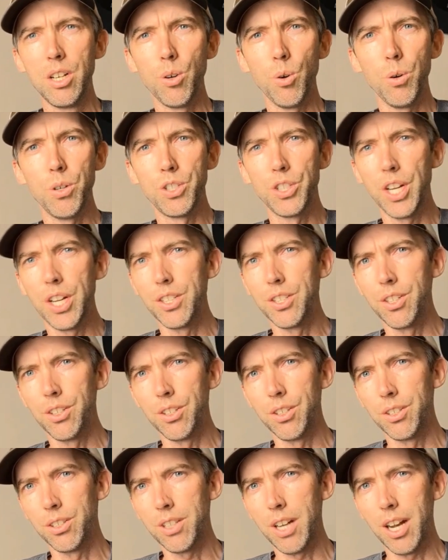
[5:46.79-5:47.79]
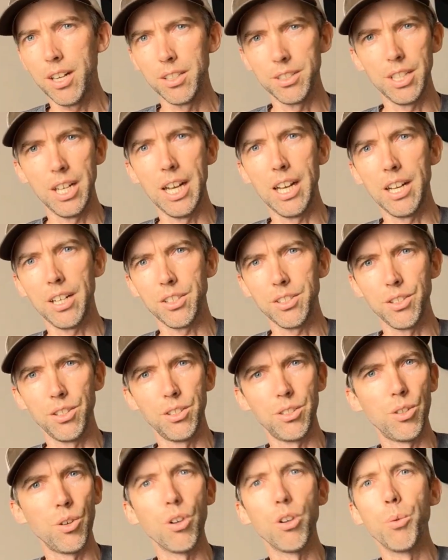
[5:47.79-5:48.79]
or changing your title tags,
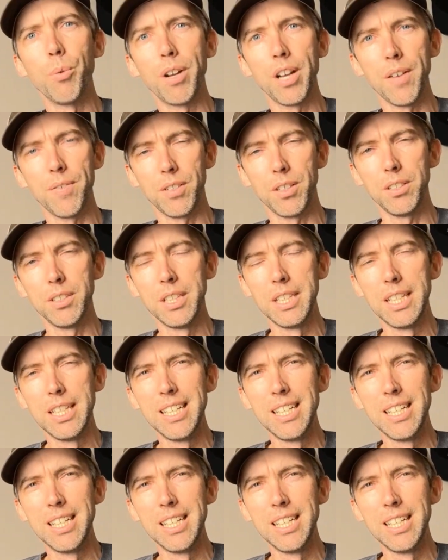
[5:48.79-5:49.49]
or whatever.